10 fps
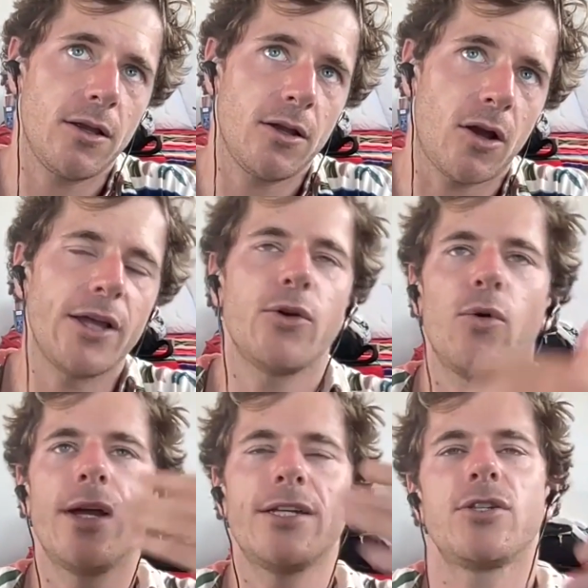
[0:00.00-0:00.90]
I
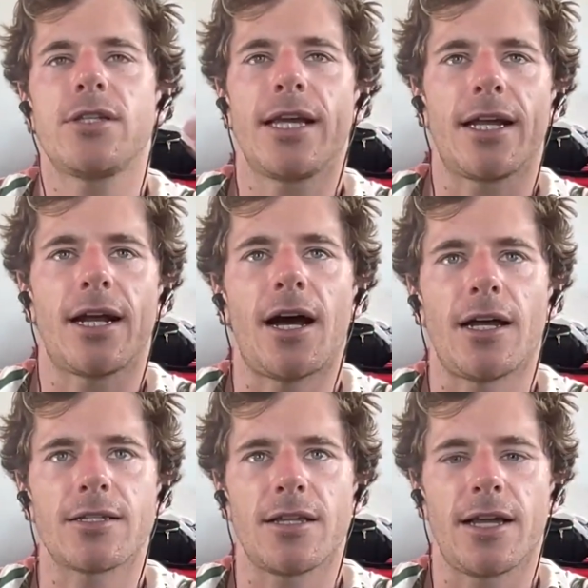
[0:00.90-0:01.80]
always used to get
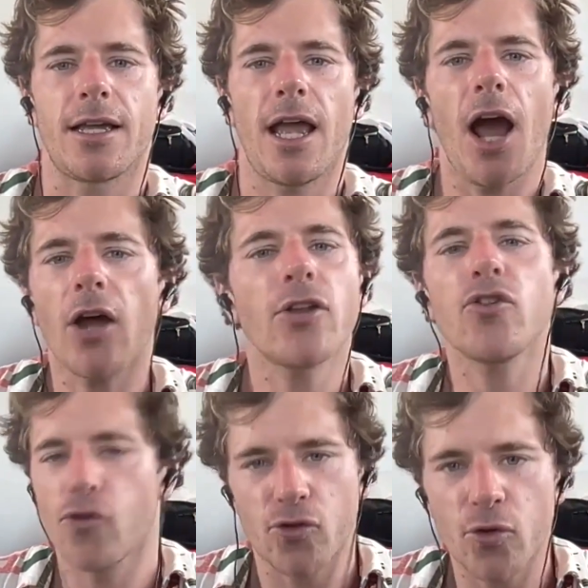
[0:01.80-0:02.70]
asked, like, how did
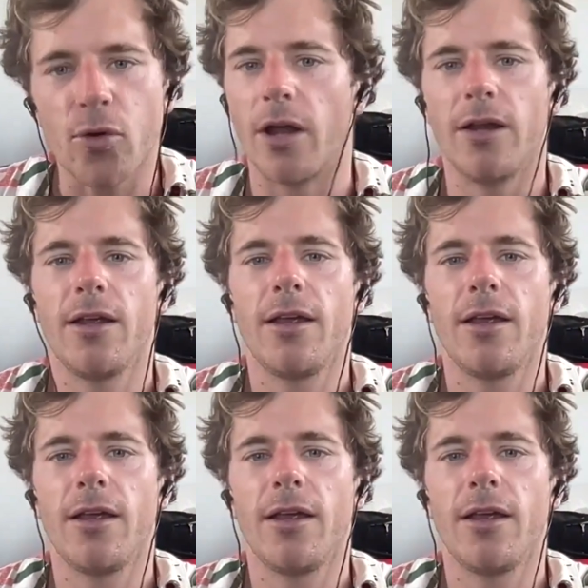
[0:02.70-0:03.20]
you do it?